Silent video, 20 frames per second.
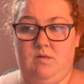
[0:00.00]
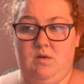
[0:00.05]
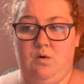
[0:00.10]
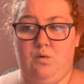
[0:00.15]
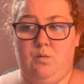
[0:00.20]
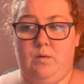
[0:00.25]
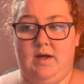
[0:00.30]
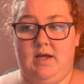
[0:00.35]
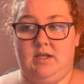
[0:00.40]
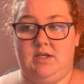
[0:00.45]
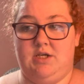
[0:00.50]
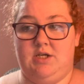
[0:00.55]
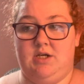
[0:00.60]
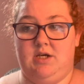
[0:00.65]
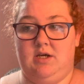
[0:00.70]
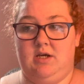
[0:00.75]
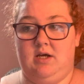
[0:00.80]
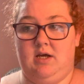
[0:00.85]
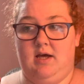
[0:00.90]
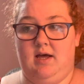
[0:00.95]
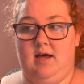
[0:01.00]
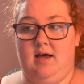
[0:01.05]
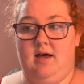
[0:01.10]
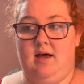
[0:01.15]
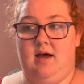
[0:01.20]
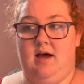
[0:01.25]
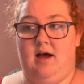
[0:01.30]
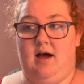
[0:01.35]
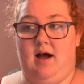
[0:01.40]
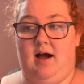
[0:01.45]
which
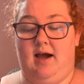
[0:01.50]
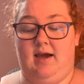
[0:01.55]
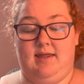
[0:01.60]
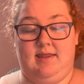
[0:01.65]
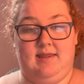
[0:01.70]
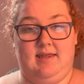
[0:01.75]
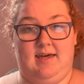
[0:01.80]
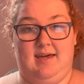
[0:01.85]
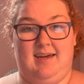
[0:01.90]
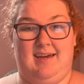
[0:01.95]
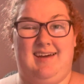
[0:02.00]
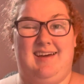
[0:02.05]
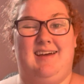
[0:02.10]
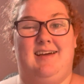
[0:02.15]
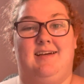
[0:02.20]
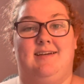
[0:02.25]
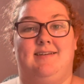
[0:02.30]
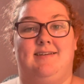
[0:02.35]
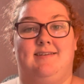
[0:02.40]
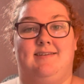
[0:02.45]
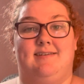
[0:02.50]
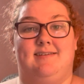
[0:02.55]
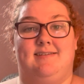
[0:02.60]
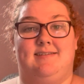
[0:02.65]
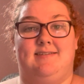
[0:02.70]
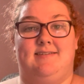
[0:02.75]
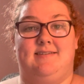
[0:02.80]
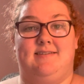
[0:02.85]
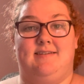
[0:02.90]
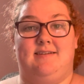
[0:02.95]
I think
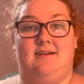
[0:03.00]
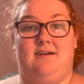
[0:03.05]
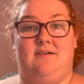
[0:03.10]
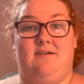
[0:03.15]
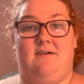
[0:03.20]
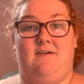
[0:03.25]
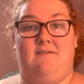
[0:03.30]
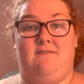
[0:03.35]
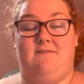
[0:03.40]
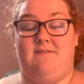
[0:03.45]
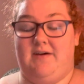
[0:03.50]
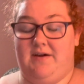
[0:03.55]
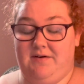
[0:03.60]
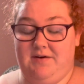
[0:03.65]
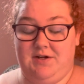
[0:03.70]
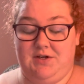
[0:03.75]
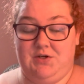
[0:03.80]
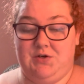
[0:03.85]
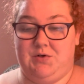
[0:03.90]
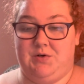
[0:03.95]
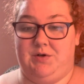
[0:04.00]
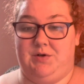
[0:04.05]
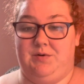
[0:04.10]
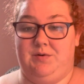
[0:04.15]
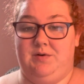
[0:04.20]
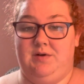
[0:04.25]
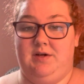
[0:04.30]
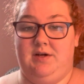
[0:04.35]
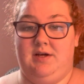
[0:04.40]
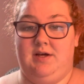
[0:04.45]
is very
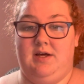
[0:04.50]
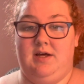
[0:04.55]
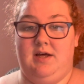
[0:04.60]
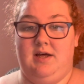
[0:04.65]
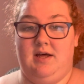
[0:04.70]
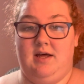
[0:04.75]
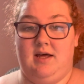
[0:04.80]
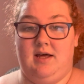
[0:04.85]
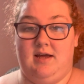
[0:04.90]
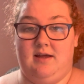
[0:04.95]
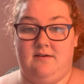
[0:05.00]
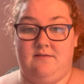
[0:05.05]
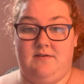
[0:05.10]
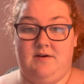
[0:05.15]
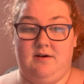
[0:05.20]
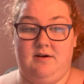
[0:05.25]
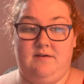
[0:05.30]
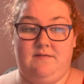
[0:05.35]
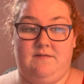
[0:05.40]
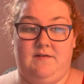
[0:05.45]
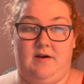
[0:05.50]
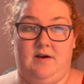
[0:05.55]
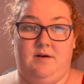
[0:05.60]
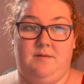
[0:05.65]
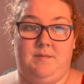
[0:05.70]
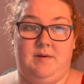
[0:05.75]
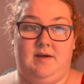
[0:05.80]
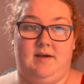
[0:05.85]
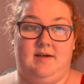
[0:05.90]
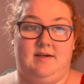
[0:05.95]
true and very fair,
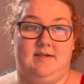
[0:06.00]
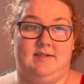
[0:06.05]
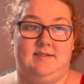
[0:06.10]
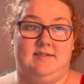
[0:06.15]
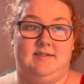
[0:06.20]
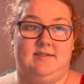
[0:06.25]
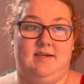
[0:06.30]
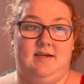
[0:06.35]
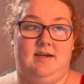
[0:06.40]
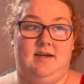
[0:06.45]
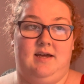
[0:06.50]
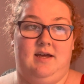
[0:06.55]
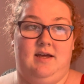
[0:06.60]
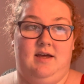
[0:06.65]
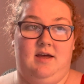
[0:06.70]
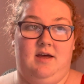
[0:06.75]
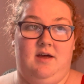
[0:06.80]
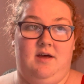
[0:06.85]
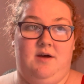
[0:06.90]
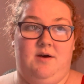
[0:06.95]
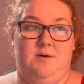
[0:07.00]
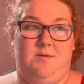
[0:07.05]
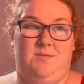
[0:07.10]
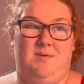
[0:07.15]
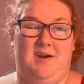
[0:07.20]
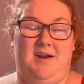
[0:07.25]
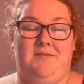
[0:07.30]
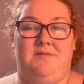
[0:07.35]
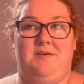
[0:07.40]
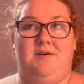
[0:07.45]
because
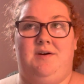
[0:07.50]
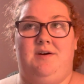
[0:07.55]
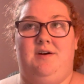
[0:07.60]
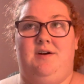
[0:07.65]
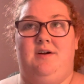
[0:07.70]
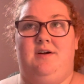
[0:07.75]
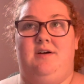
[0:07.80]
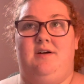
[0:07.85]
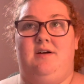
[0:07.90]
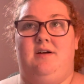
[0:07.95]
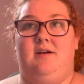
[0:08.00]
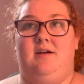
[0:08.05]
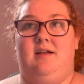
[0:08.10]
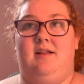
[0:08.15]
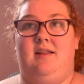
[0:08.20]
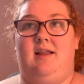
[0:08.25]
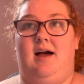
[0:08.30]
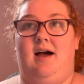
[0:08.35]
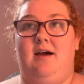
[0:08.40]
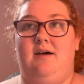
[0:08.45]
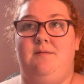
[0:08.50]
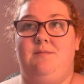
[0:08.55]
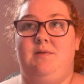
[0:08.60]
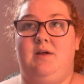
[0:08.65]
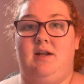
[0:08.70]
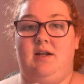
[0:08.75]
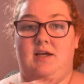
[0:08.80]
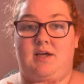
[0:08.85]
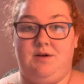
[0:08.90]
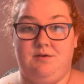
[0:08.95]
whenever I'm
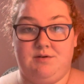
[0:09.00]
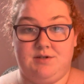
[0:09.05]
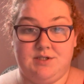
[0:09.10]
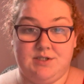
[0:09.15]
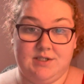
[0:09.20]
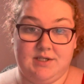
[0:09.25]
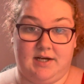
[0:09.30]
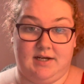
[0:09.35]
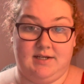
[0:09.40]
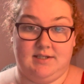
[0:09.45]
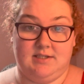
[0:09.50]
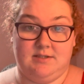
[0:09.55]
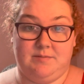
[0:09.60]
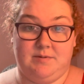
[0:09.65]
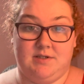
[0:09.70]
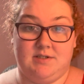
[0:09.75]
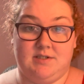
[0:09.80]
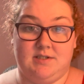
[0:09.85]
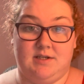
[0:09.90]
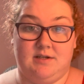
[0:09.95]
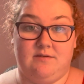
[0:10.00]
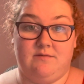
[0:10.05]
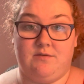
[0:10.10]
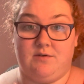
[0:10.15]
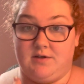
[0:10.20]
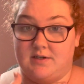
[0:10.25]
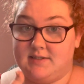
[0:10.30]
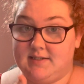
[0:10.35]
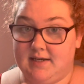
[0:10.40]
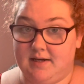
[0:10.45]
not a huge science person,
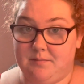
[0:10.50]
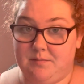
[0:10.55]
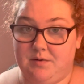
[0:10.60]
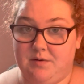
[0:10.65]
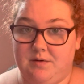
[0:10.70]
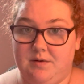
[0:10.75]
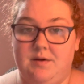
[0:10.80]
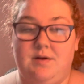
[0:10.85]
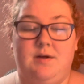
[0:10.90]
for example,